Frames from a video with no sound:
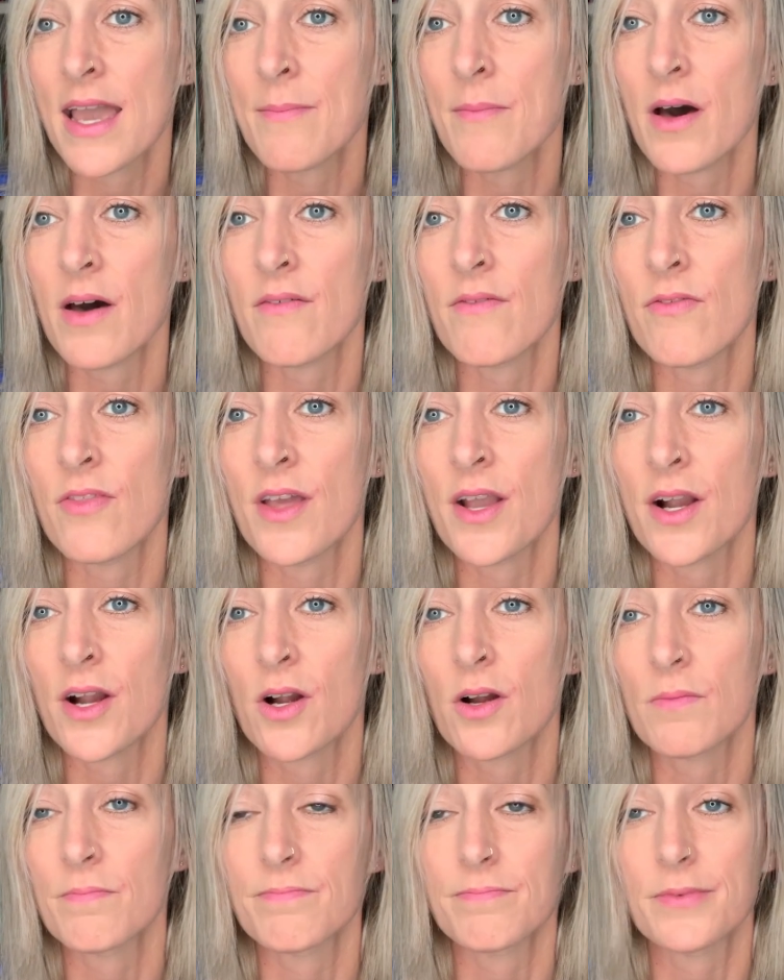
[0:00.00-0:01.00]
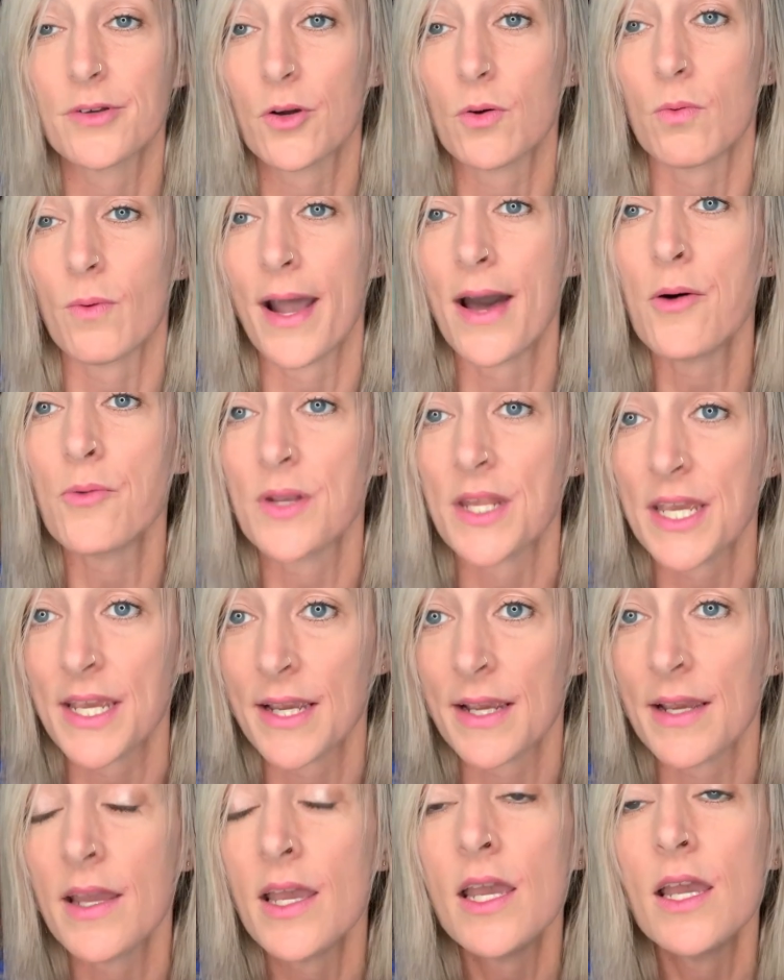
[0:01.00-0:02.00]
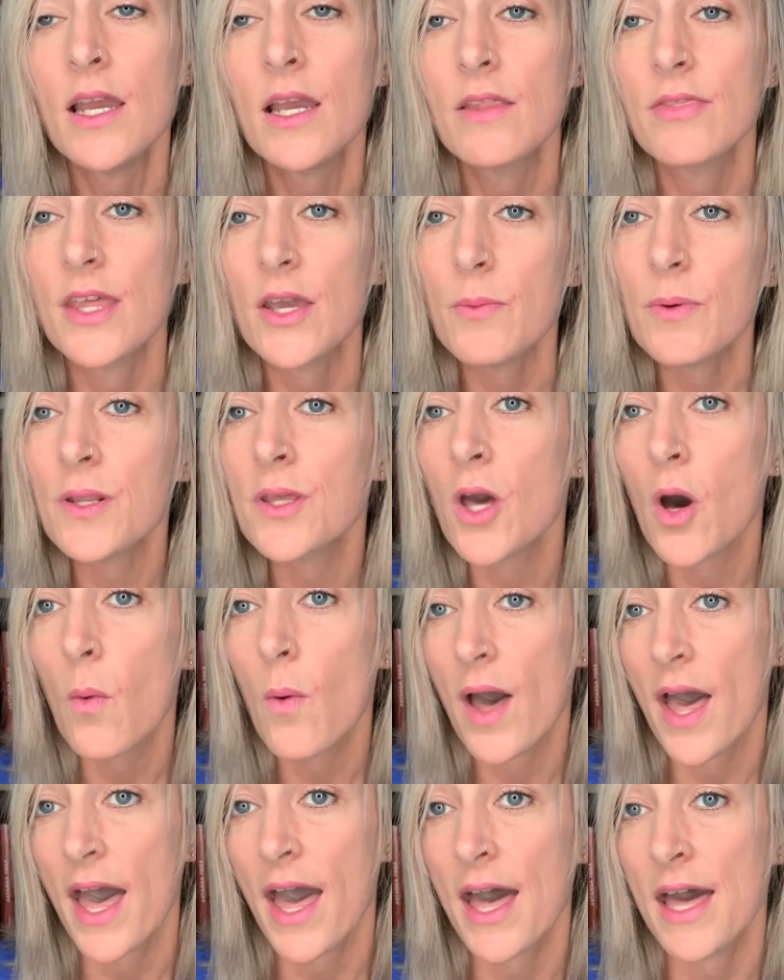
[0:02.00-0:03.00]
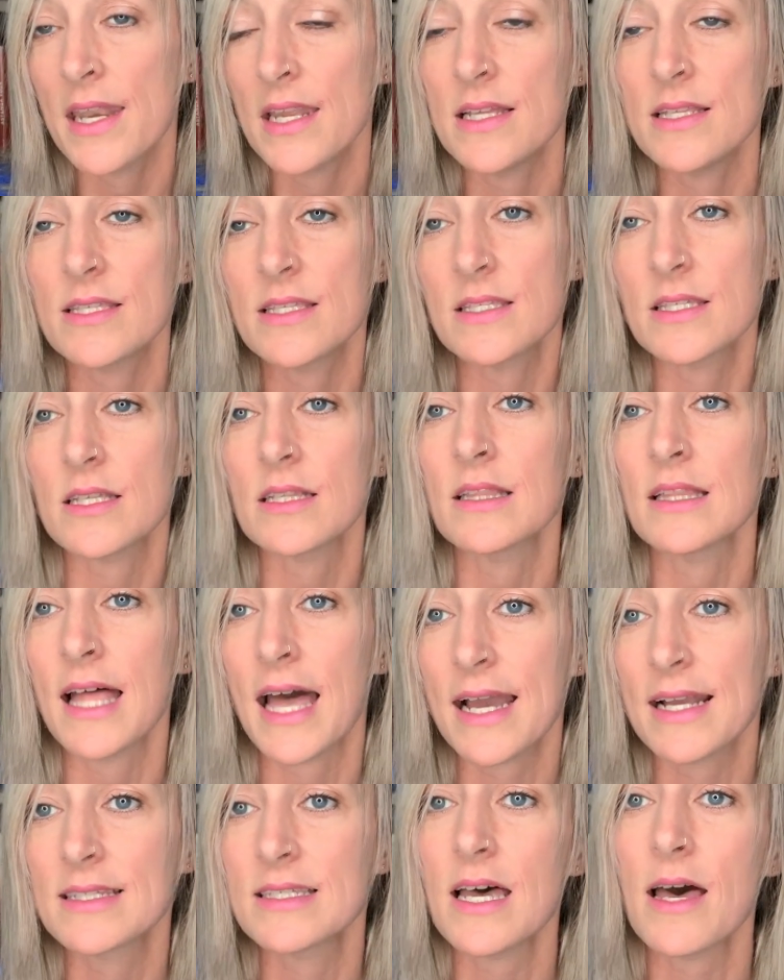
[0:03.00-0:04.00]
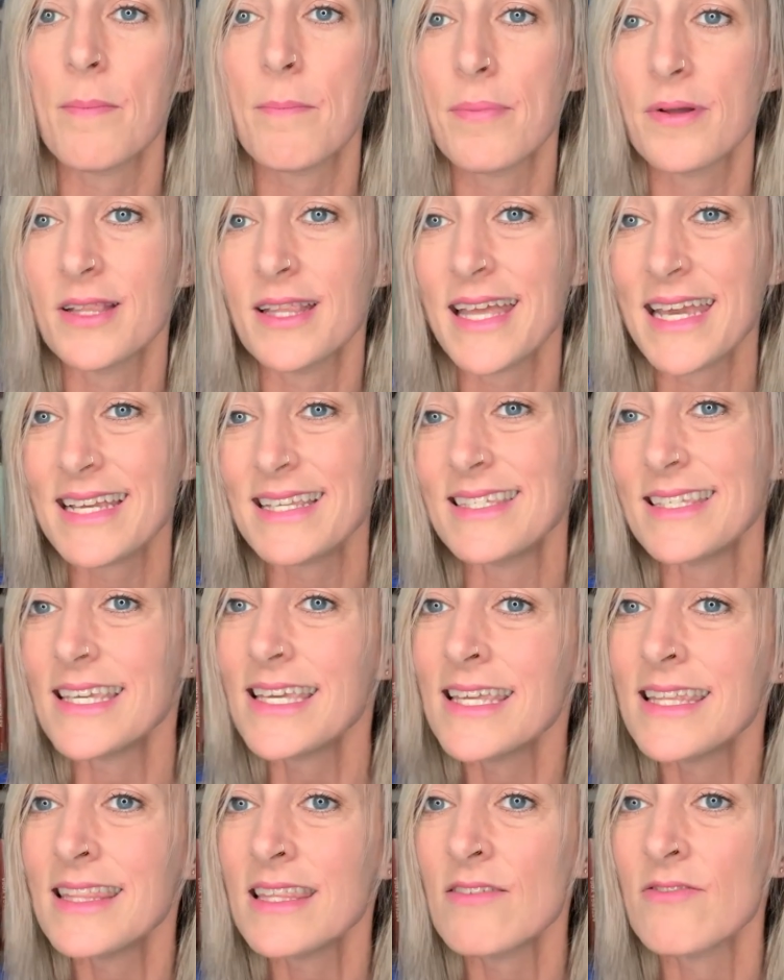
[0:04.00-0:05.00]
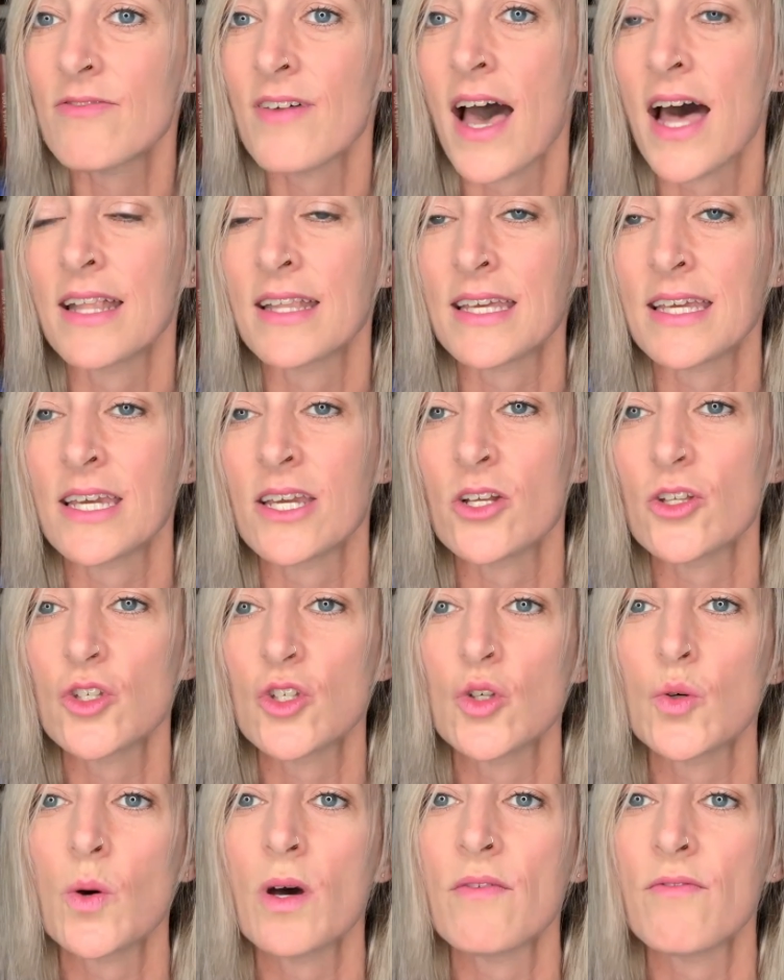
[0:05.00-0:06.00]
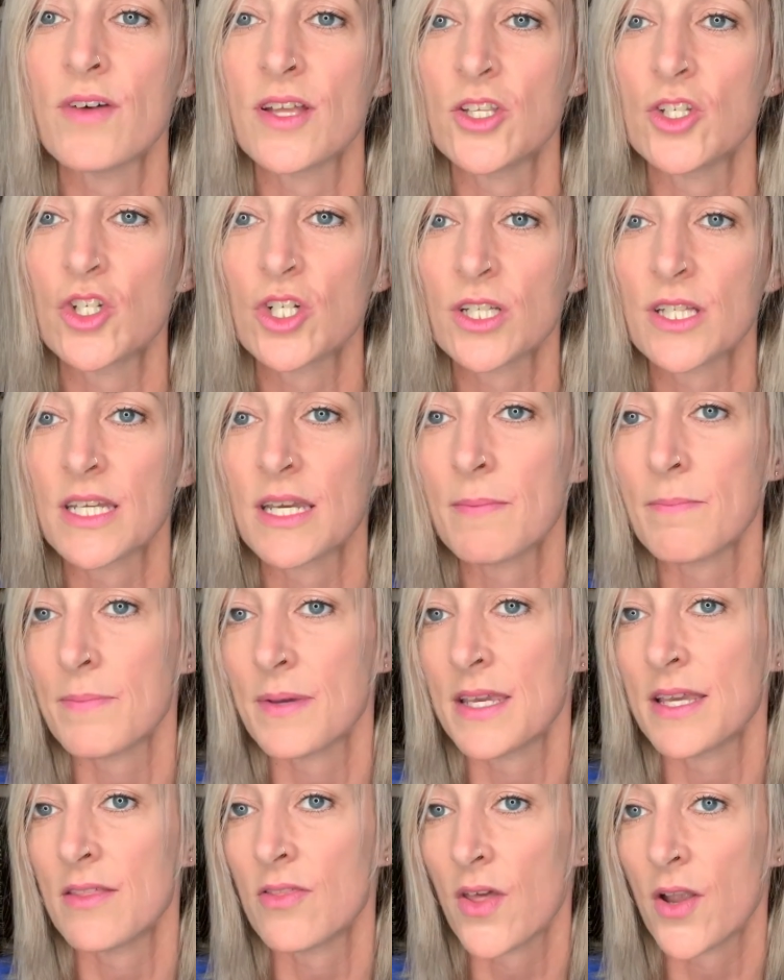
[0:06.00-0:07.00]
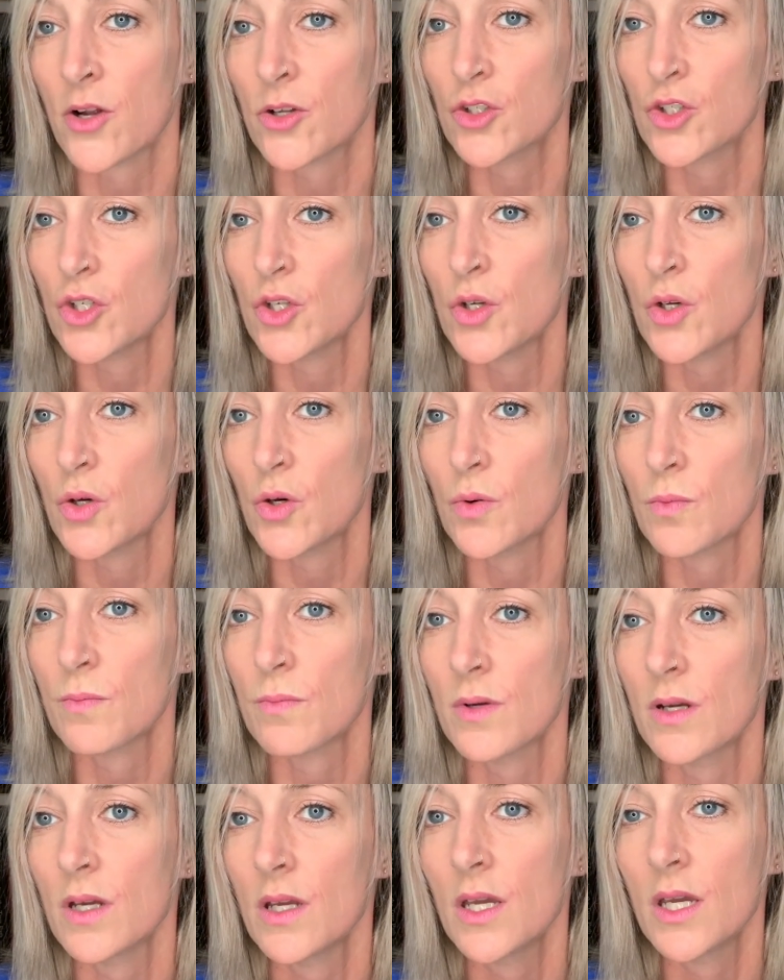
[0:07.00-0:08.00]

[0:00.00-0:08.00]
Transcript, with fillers: of their crowning, they would go ahead and select a place in the valley to eventually be their tomb.